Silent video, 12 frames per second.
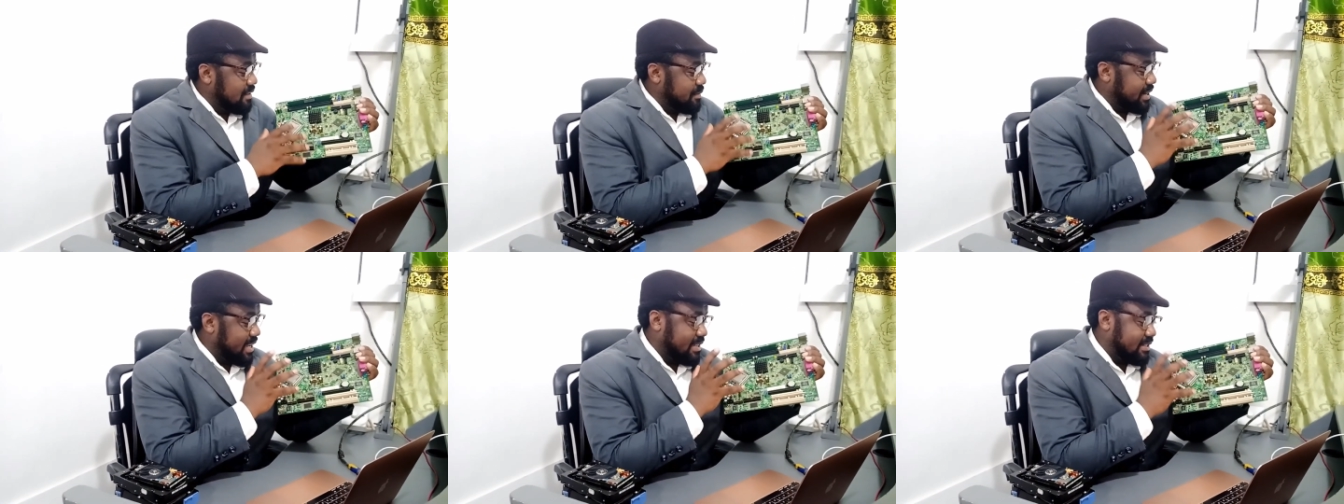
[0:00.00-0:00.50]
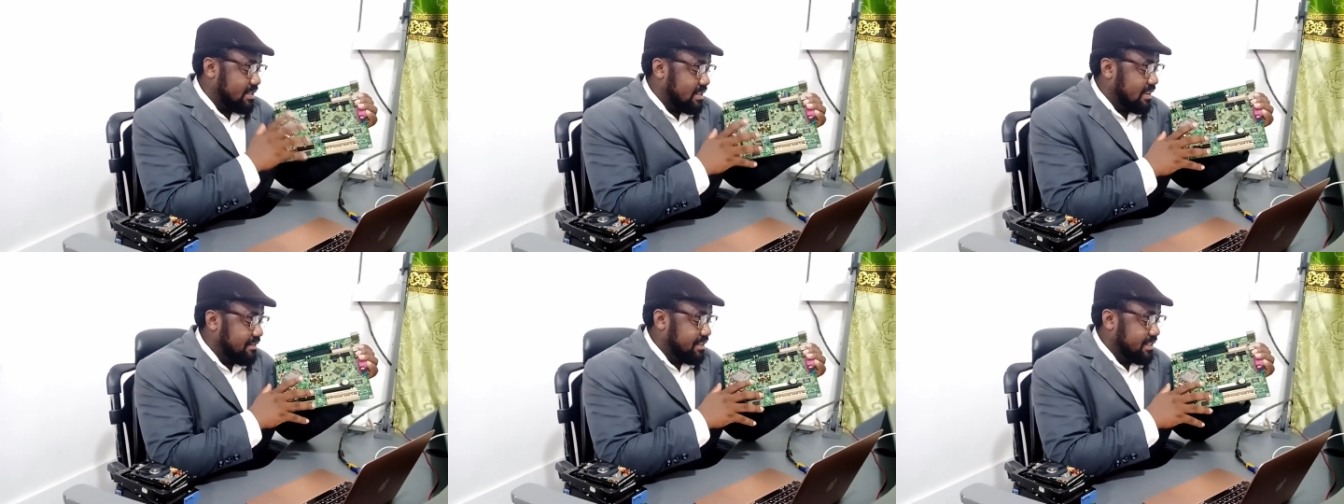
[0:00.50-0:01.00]
we can
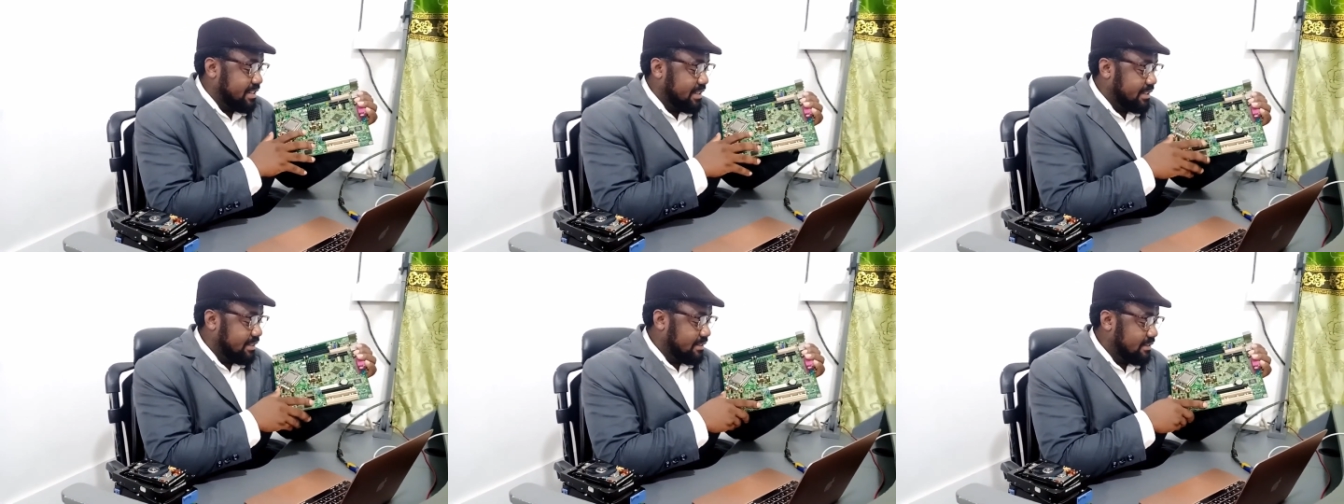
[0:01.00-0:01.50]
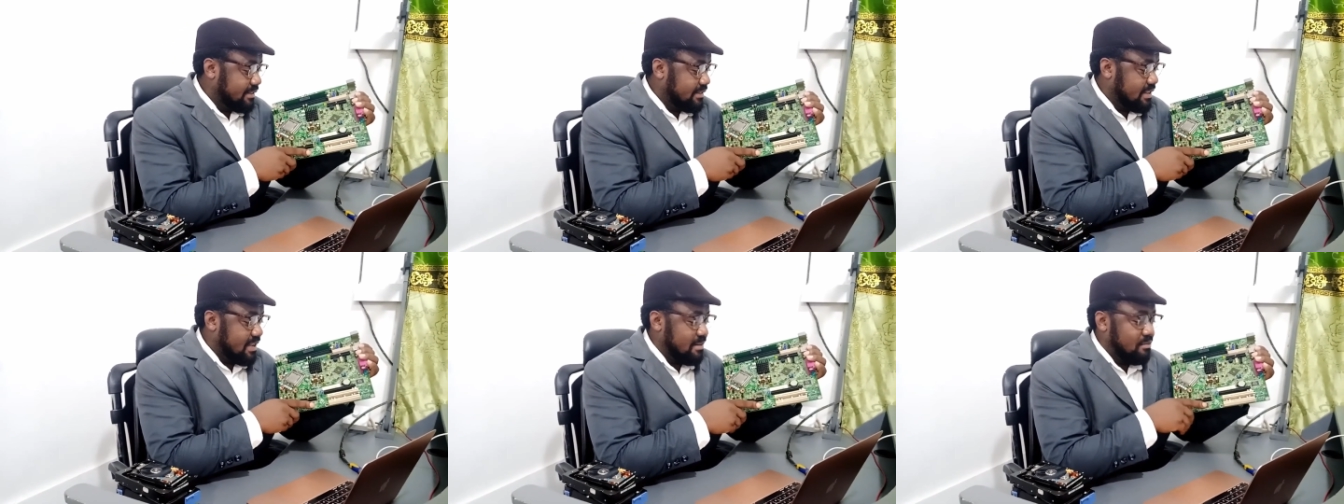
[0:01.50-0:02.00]
see everything,
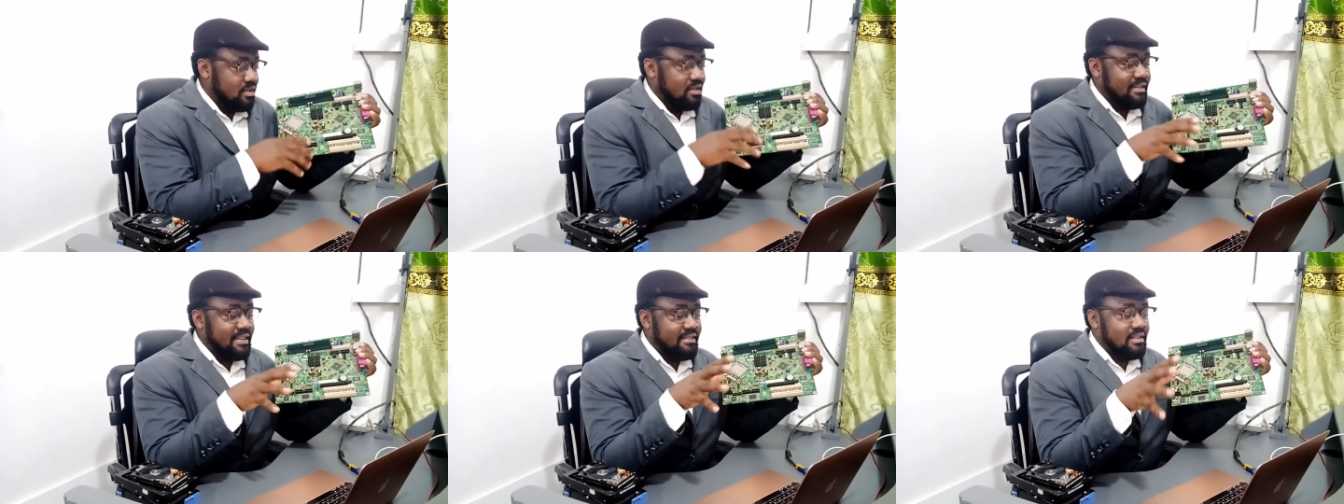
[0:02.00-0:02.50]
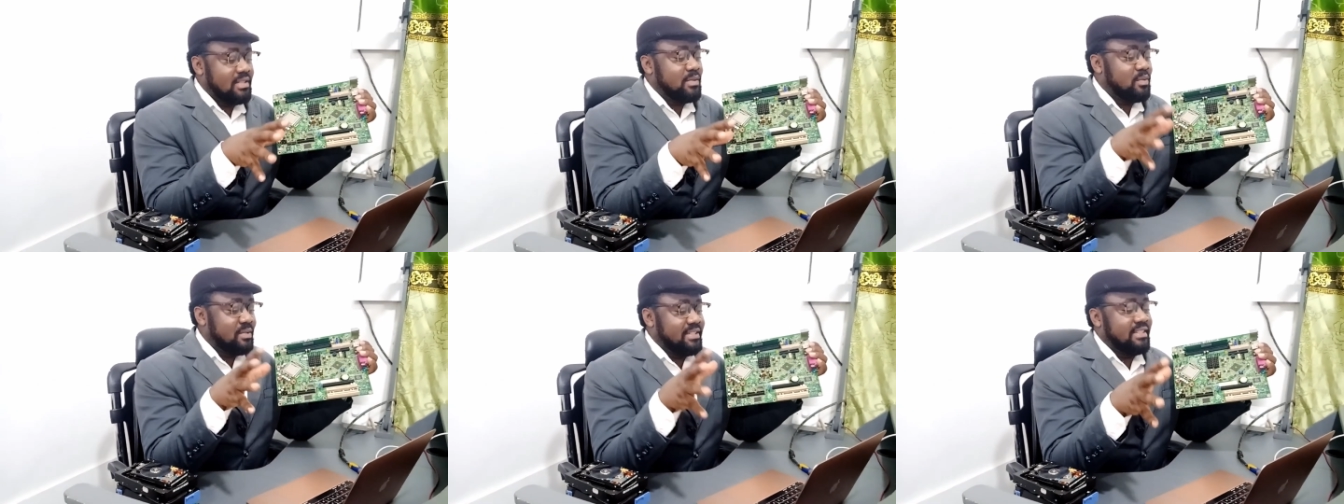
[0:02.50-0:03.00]
and most of the things
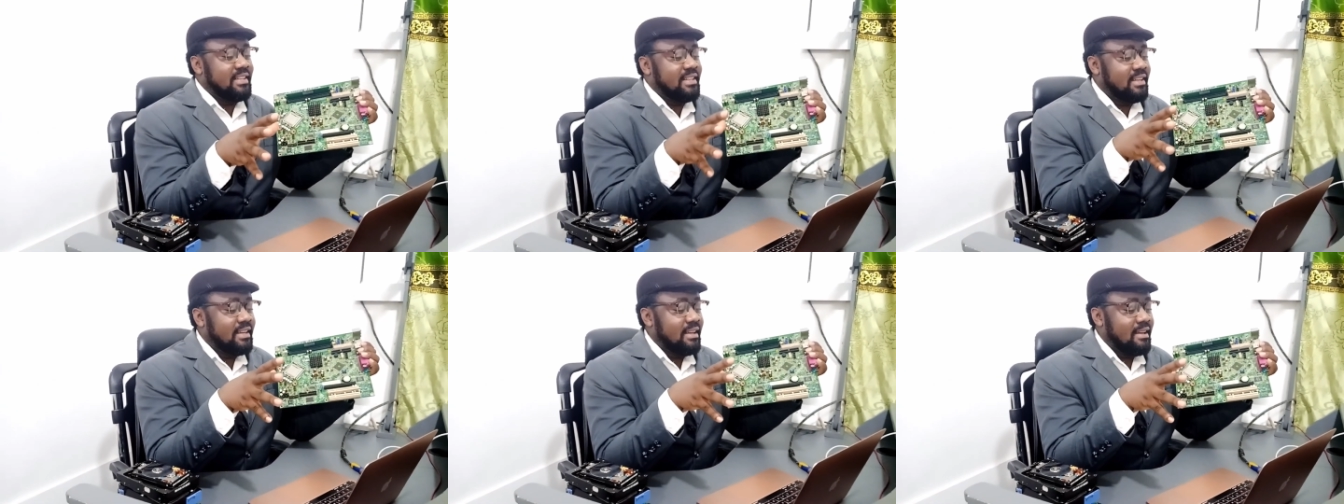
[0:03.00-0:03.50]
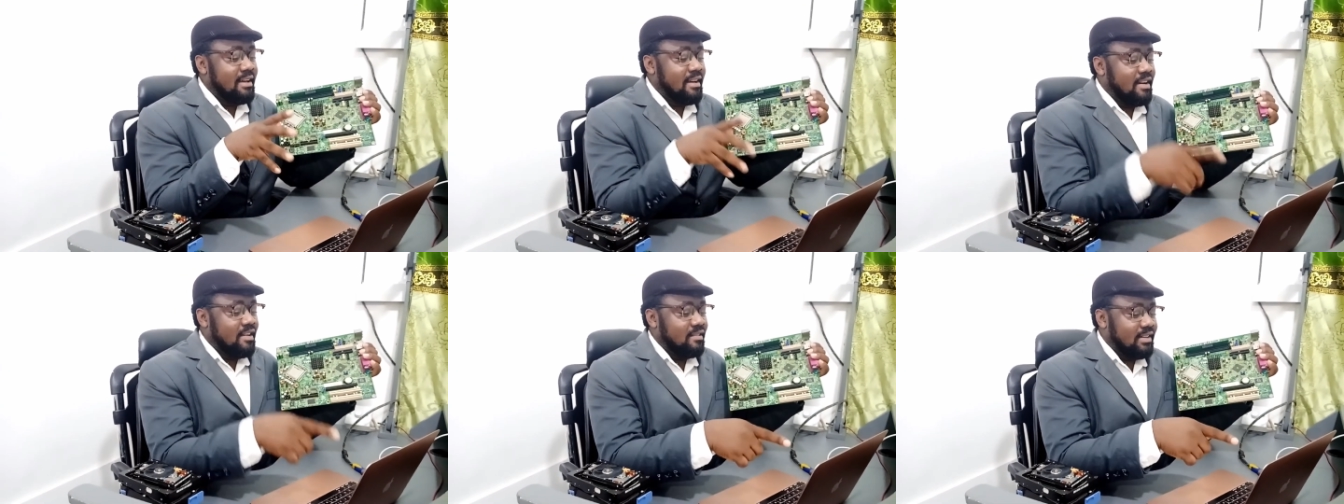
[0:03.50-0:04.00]
you will see
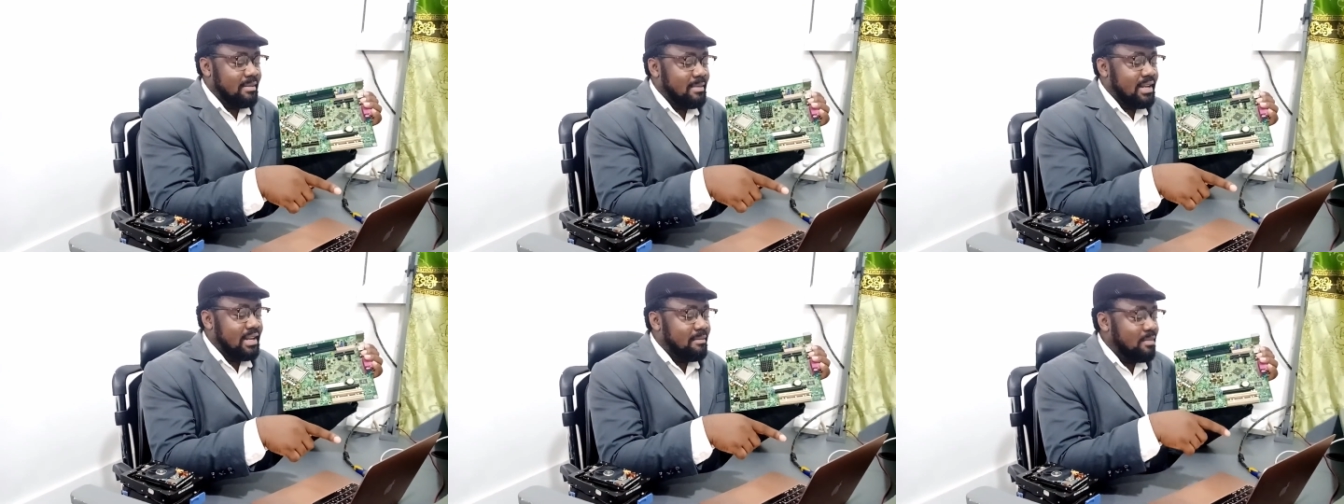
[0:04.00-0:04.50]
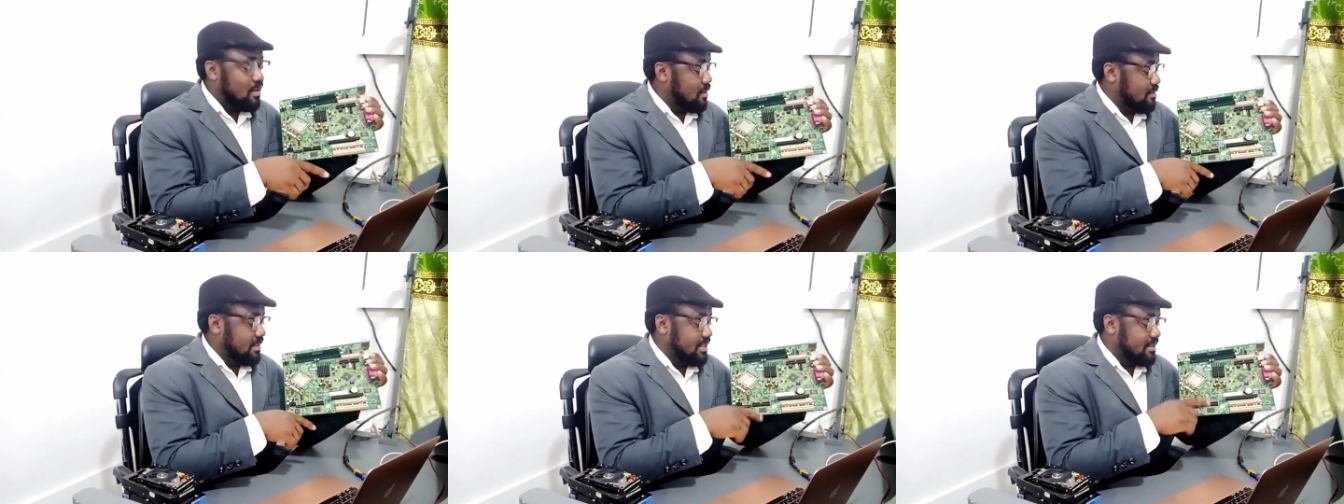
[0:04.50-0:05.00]
on the motherboard
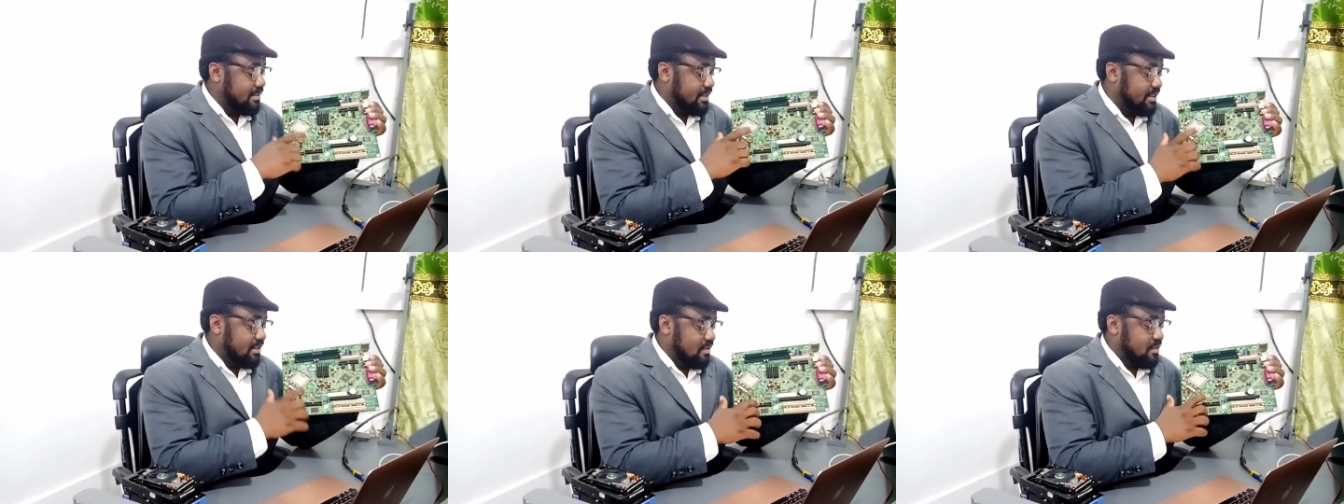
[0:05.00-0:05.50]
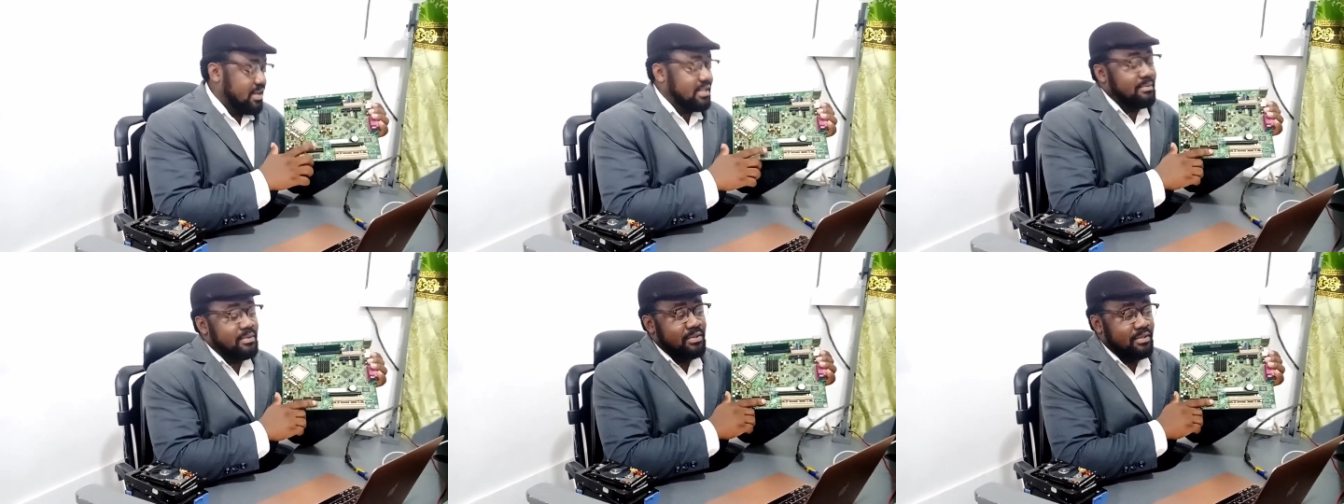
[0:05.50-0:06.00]
on the screen we are
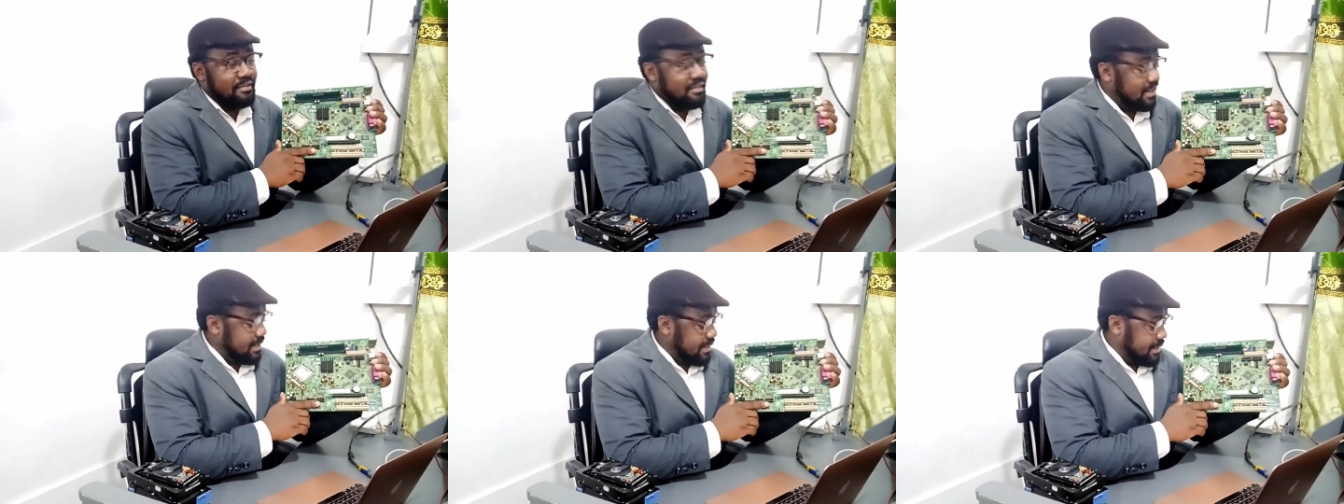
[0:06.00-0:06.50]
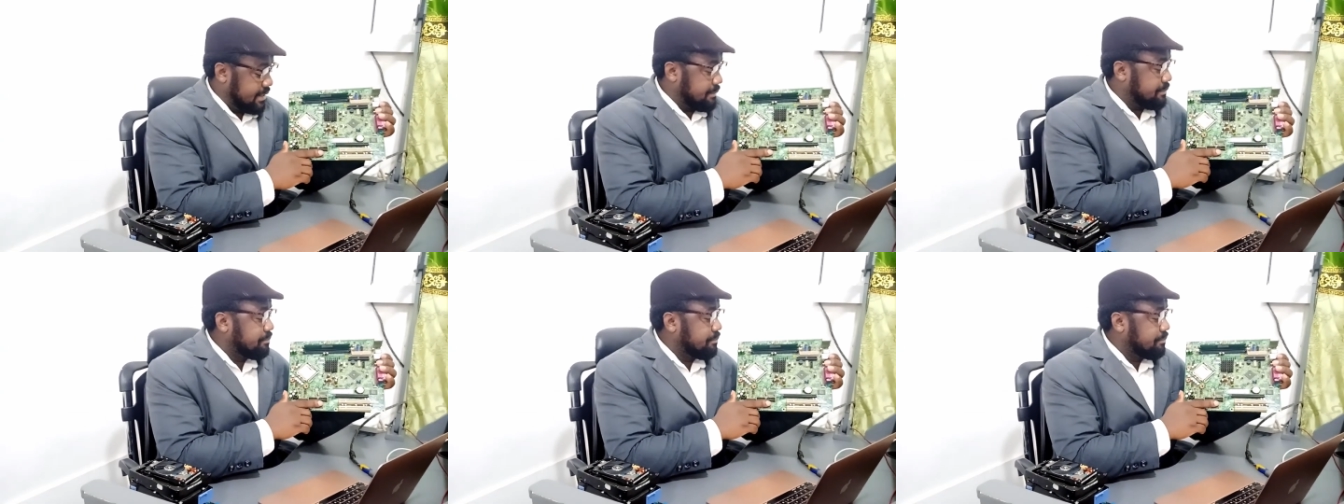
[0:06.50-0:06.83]
supposed to find here.